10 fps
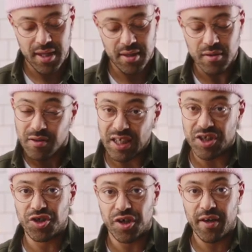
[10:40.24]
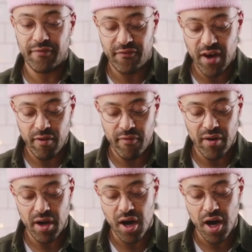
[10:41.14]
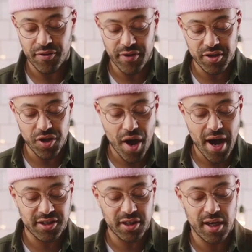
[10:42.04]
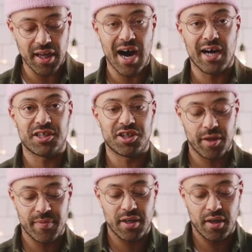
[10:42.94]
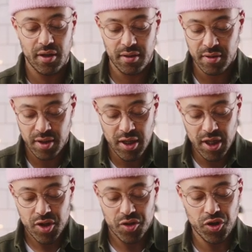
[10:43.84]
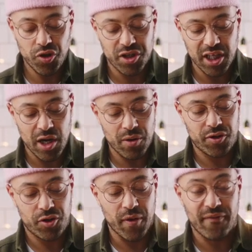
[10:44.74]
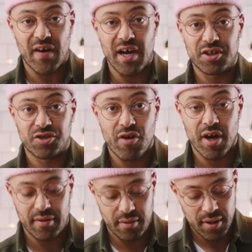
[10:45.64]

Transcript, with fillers: and shook it very, very hard, there's not actually any ice chips in here. So usually I would do a fine strain,